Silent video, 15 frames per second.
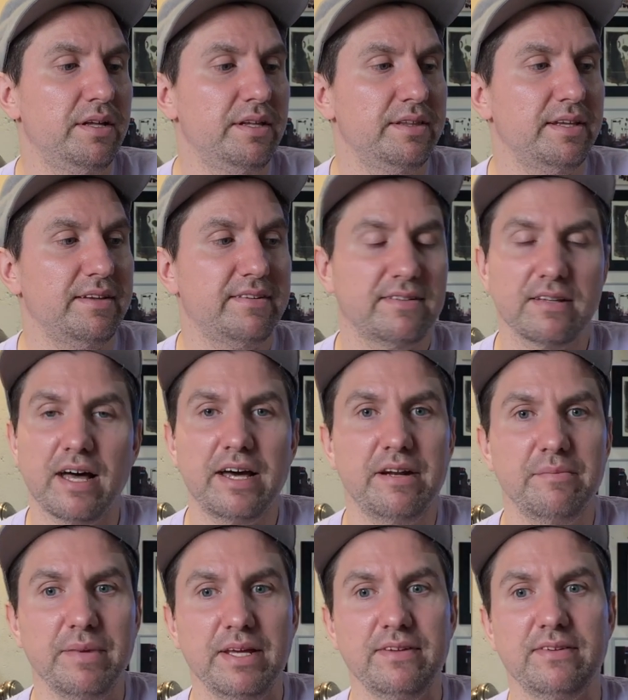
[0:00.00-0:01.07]
They slide
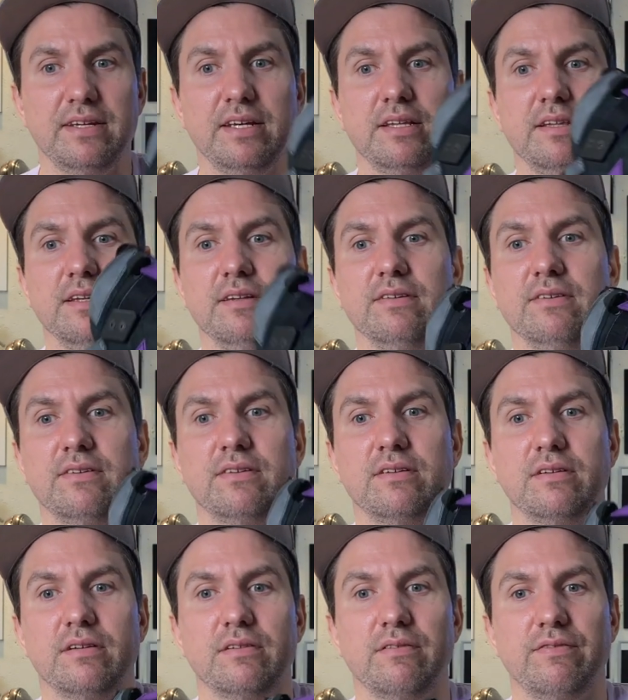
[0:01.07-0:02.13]
amazing. These
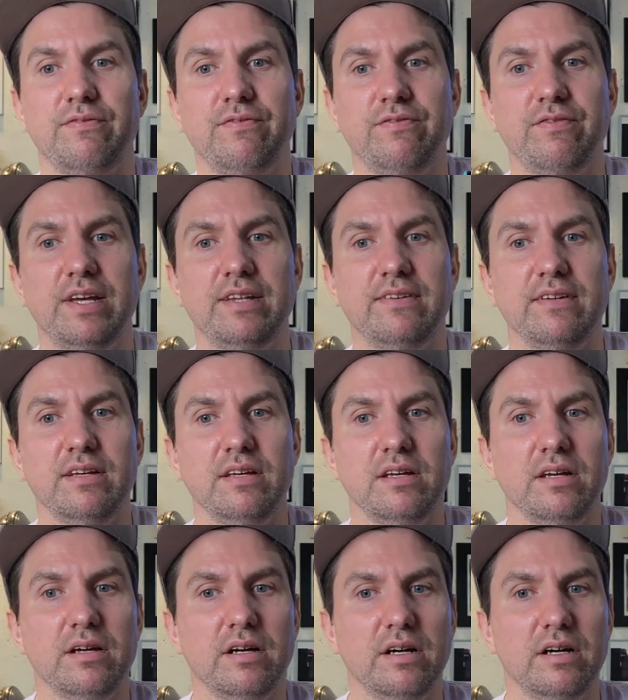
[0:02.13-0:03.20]
fancy